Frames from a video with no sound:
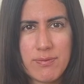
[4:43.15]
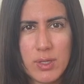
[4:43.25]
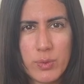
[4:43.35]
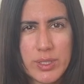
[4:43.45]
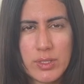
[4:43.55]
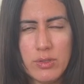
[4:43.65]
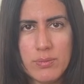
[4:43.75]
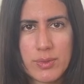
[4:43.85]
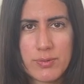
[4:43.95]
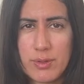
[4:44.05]
following you
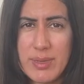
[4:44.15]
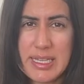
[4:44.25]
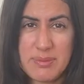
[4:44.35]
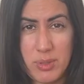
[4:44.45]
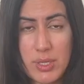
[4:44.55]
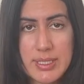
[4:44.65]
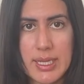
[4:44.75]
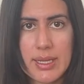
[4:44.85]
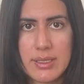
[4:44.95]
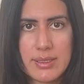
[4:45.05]
but from my experience i
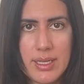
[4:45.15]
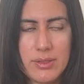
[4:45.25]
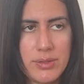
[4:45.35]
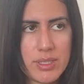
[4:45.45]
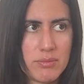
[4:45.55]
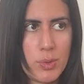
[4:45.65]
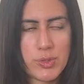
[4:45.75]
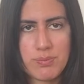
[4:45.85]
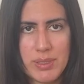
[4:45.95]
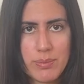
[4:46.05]
can tell you that
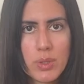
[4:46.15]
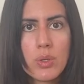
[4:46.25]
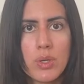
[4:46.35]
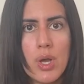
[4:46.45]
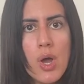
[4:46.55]
most people